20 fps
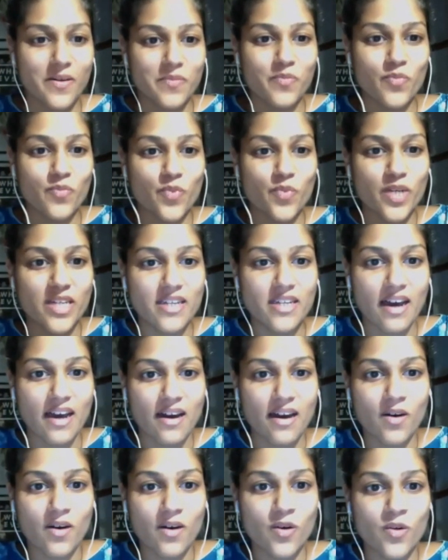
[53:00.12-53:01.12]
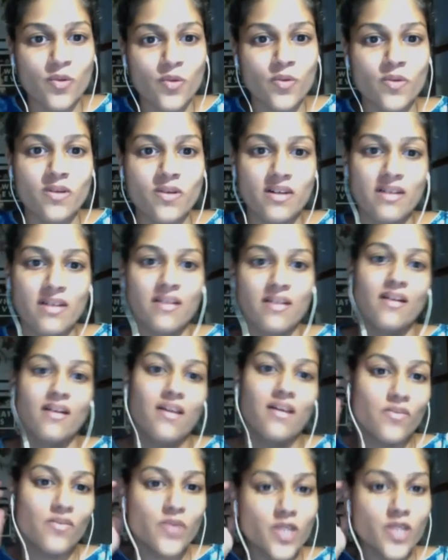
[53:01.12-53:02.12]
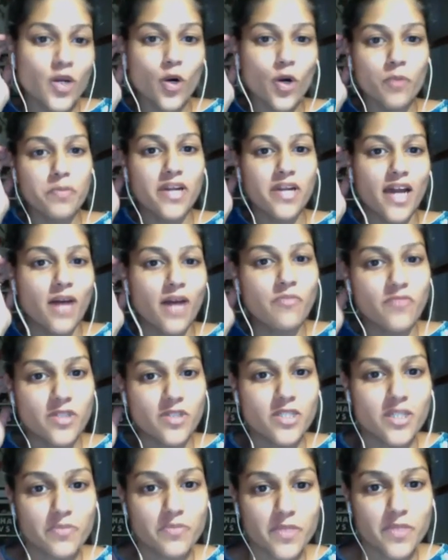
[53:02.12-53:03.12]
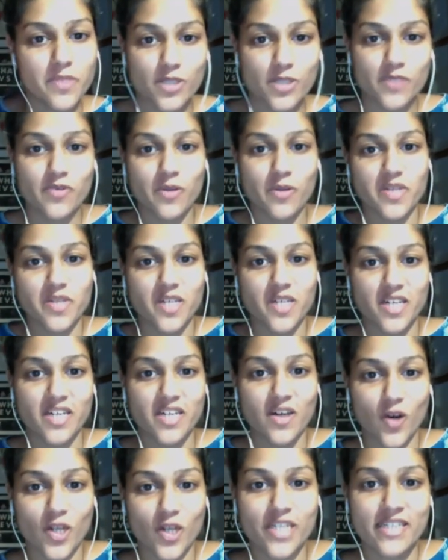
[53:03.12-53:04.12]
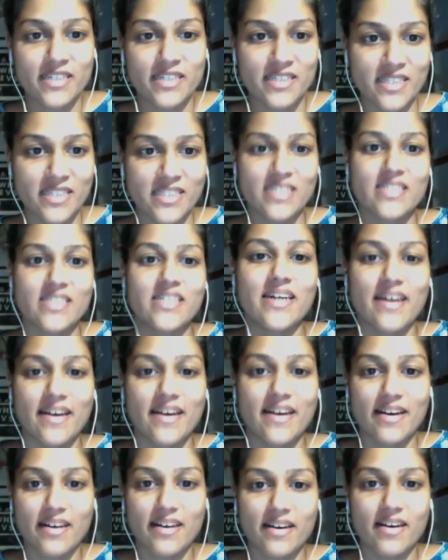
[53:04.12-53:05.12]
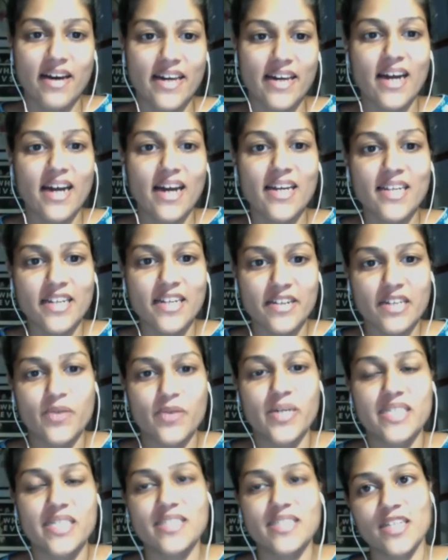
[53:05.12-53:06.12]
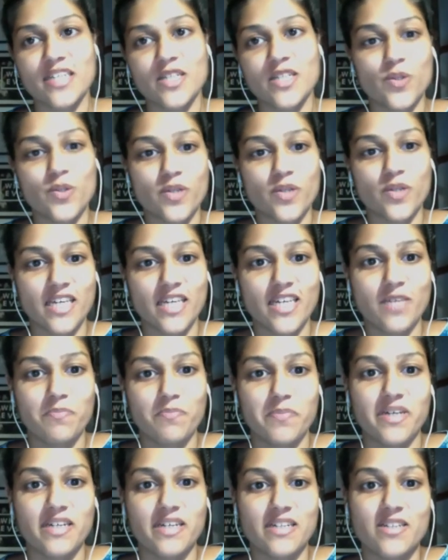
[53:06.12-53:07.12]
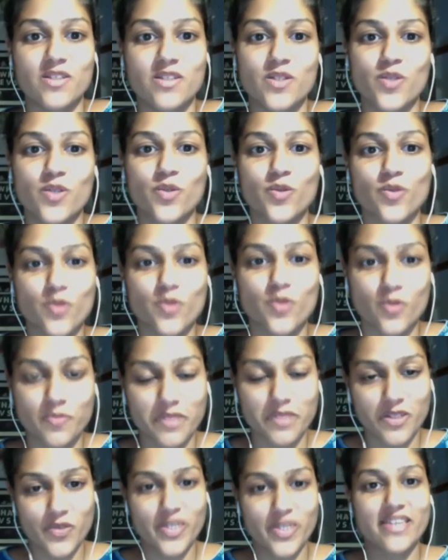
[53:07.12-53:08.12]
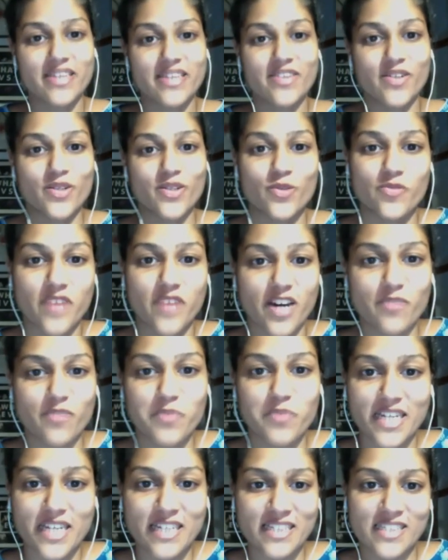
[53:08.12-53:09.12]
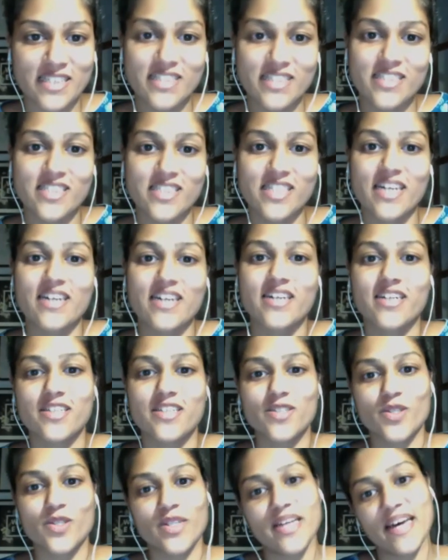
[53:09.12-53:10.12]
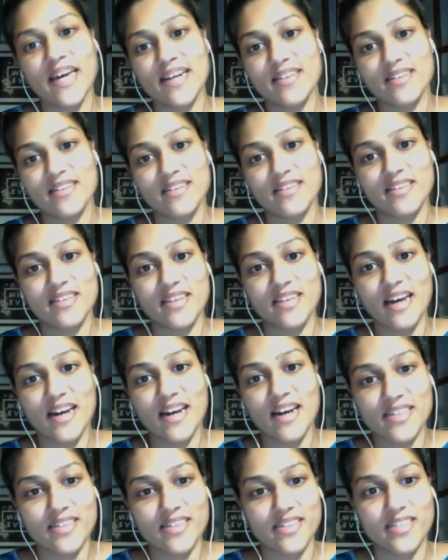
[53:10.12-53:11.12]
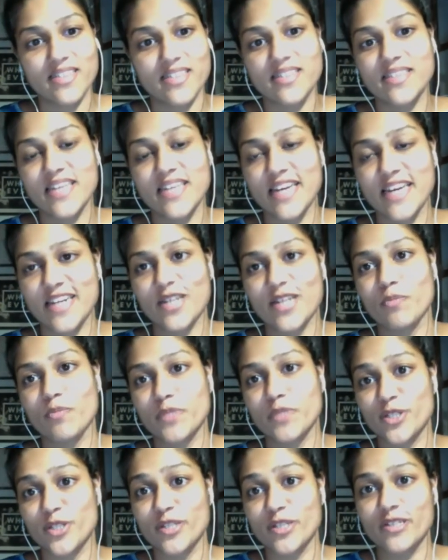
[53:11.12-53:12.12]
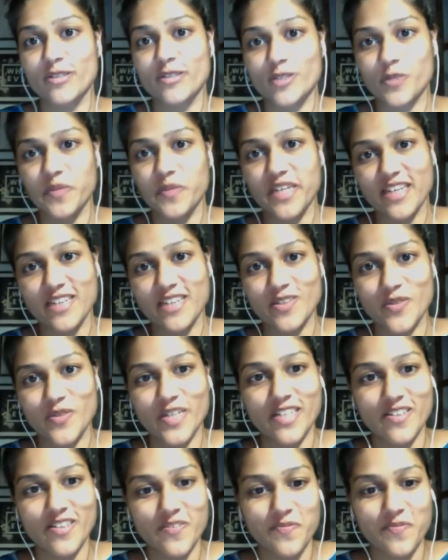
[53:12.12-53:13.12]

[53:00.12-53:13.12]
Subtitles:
We now will open up for tributes from the audience. I kindly request that you keep it to between 3 to 5 minutes so that others get an opportunity to speak as well.